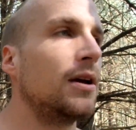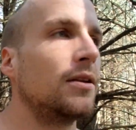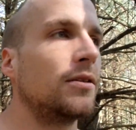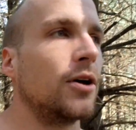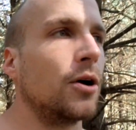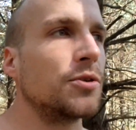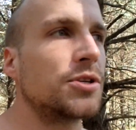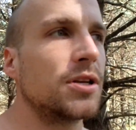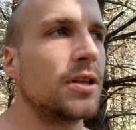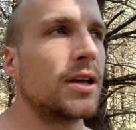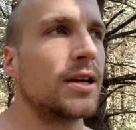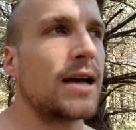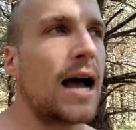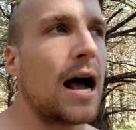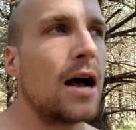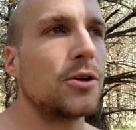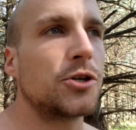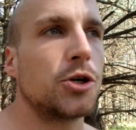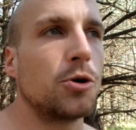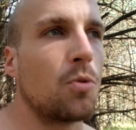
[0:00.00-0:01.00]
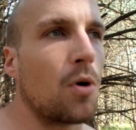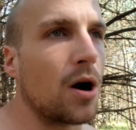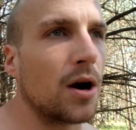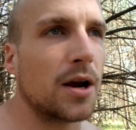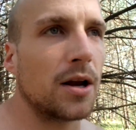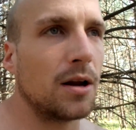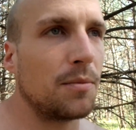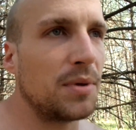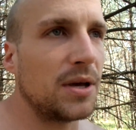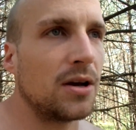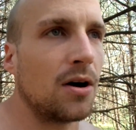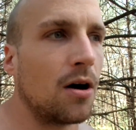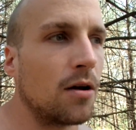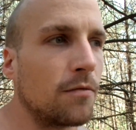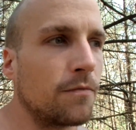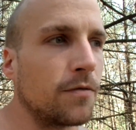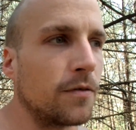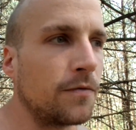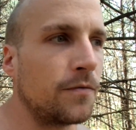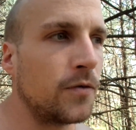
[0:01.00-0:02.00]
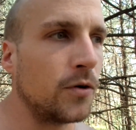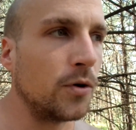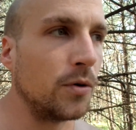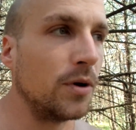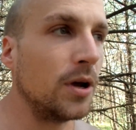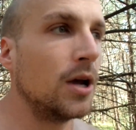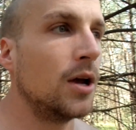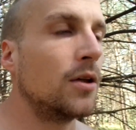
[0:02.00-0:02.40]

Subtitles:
Those are the guys who aren't going to be hunting for food.